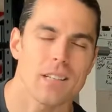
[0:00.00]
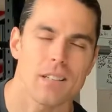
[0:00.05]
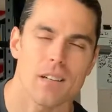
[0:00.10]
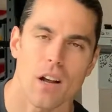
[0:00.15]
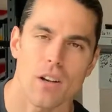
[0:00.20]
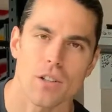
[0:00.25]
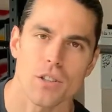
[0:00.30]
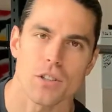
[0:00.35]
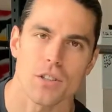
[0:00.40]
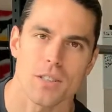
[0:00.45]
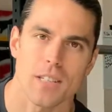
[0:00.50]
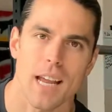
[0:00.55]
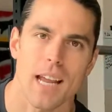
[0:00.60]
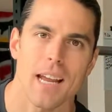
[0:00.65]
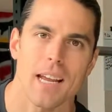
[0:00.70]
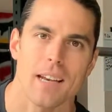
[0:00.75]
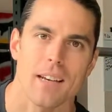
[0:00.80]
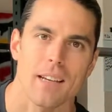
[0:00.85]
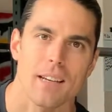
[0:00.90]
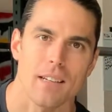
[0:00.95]

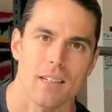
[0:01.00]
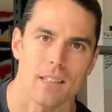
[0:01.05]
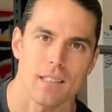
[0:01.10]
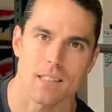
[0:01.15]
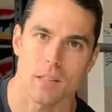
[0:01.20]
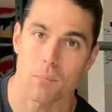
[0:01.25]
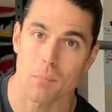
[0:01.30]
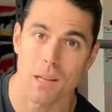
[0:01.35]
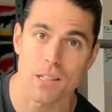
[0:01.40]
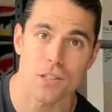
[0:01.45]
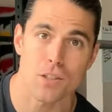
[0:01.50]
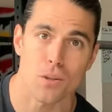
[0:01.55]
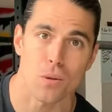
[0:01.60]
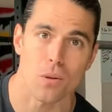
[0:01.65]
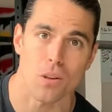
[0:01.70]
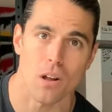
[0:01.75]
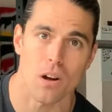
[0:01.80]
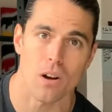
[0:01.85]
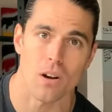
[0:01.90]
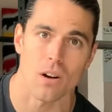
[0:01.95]
understand, because it'd been so
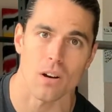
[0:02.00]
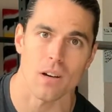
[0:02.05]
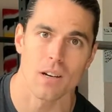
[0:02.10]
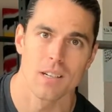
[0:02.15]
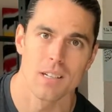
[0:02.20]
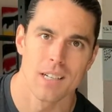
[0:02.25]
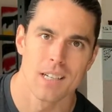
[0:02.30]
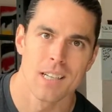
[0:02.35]
long,